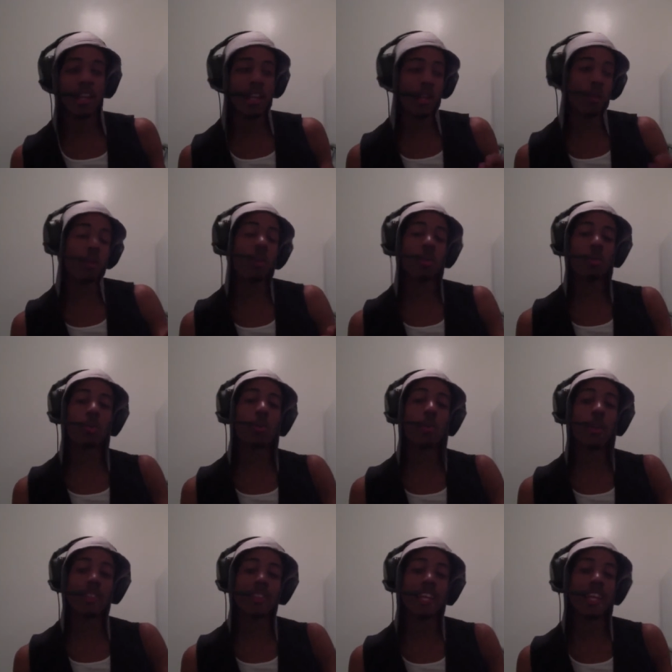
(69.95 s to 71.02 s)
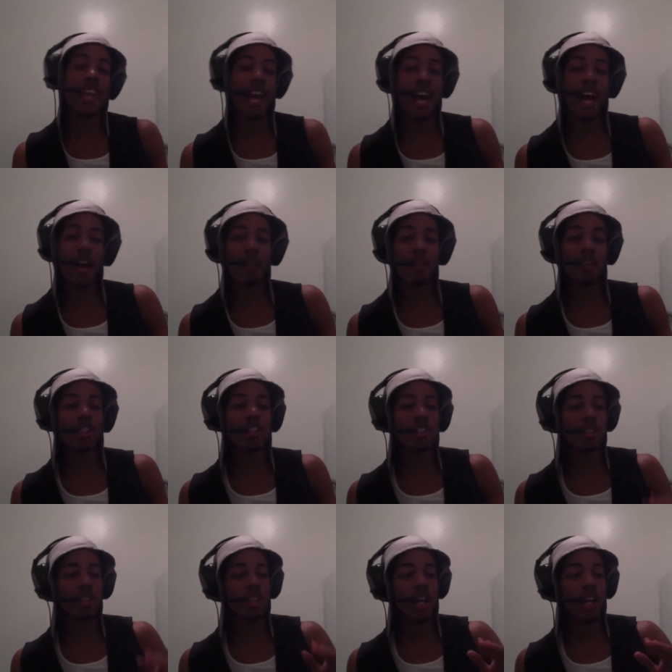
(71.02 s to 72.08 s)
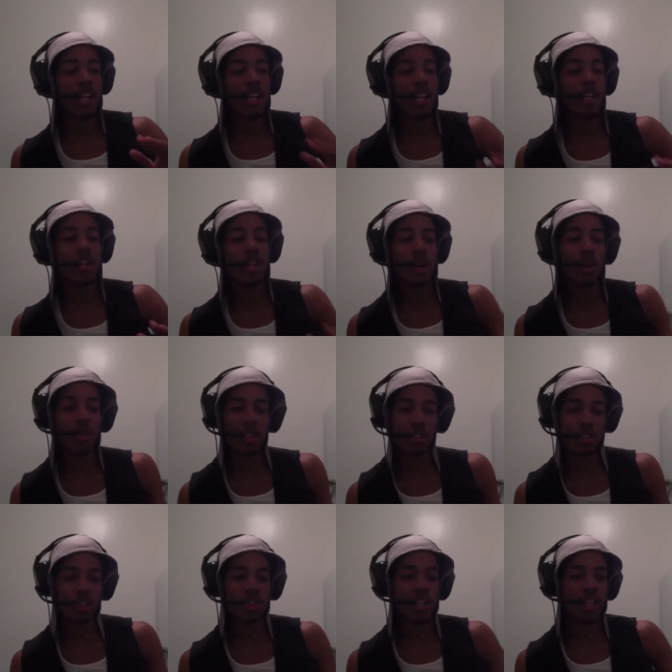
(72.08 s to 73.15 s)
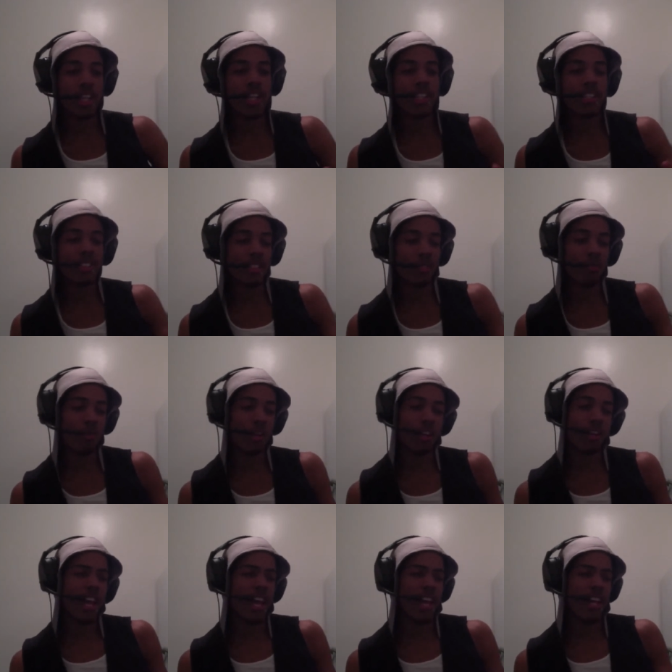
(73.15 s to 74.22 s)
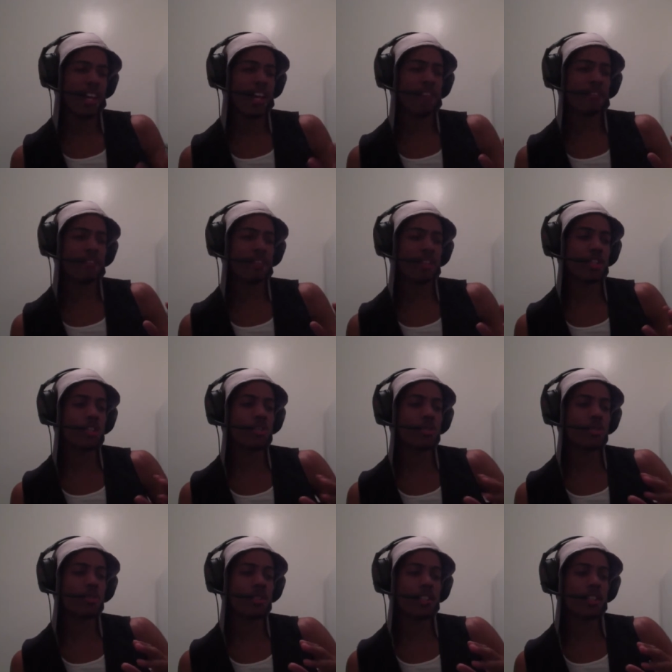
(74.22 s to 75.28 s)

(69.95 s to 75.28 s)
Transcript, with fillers: They're working with what they have to try to get noticed, to try to get somewhere, and then for you